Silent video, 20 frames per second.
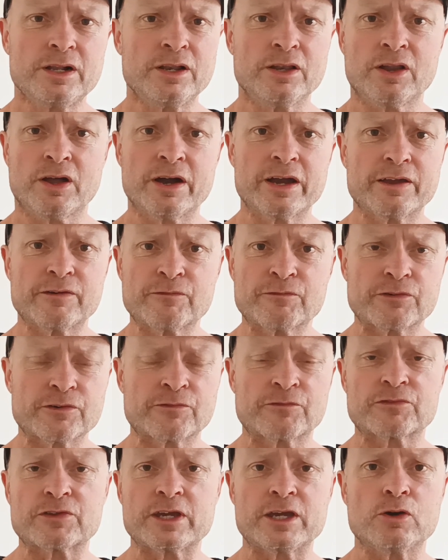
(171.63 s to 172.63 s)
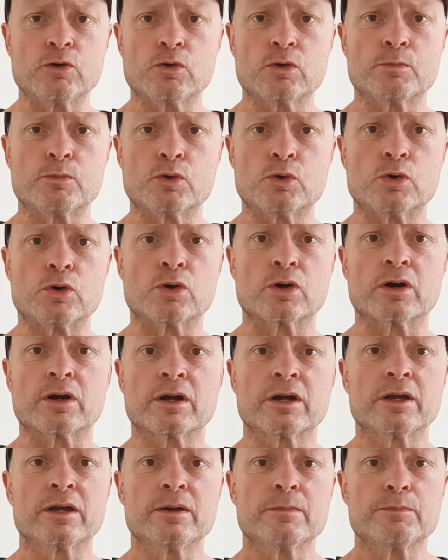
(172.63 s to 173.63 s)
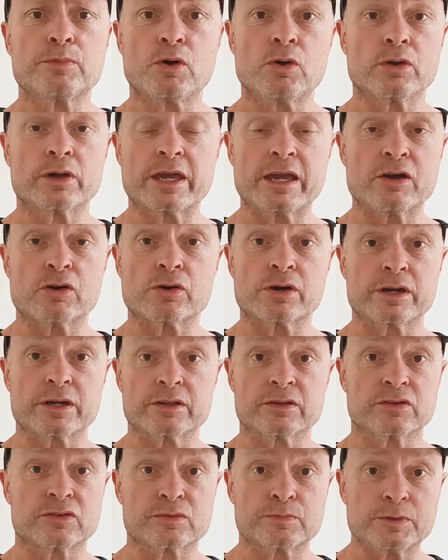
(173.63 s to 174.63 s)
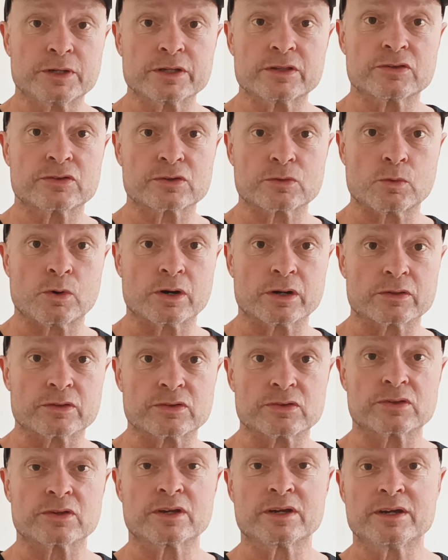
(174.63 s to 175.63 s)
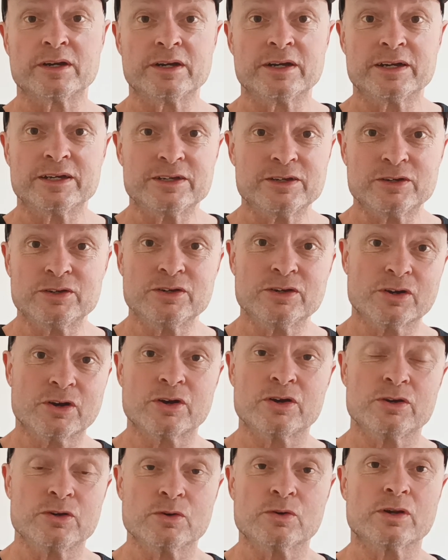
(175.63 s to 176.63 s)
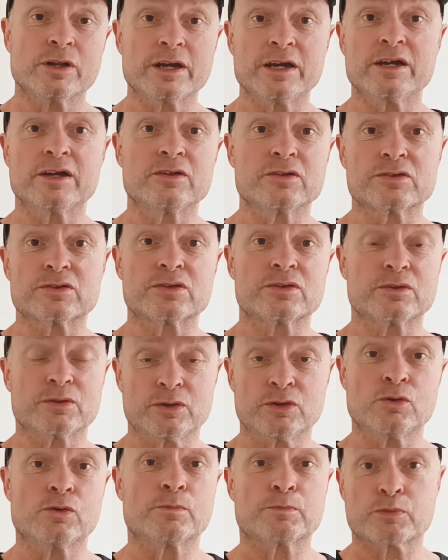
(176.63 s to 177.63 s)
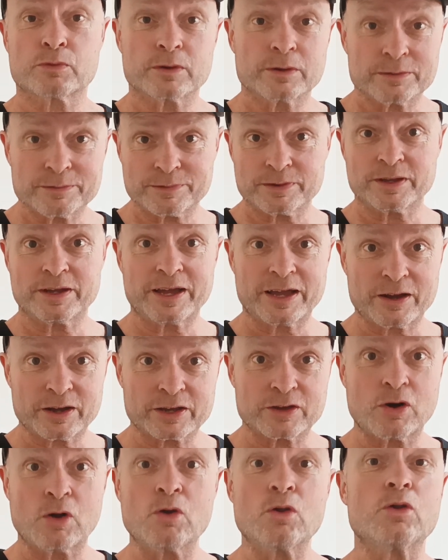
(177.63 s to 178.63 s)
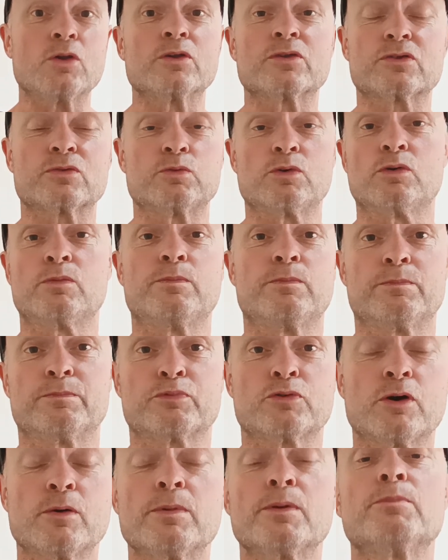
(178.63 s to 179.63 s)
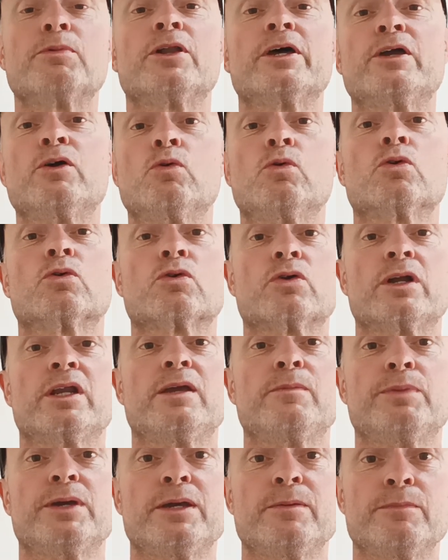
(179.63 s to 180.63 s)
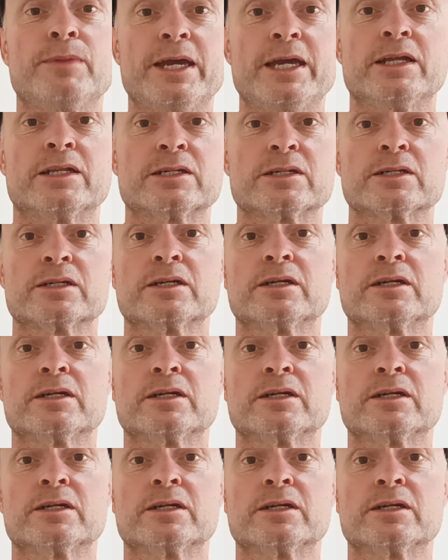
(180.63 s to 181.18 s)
like 50 or more Bulgarian split squats, your legs, your goals will probably already be met,